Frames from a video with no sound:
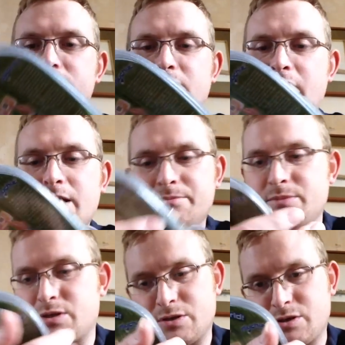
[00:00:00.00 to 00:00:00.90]

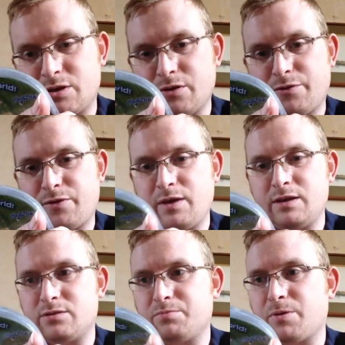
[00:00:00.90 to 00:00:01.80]
games and stuff.
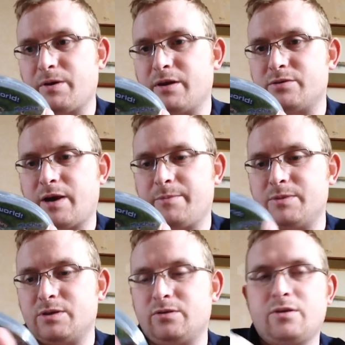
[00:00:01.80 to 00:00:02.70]
These will probably go to
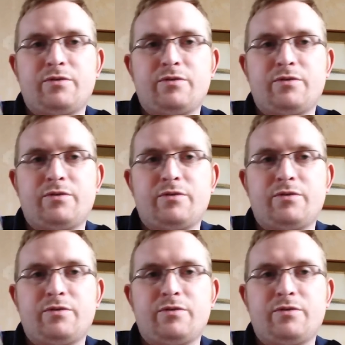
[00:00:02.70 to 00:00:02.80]
Amazon,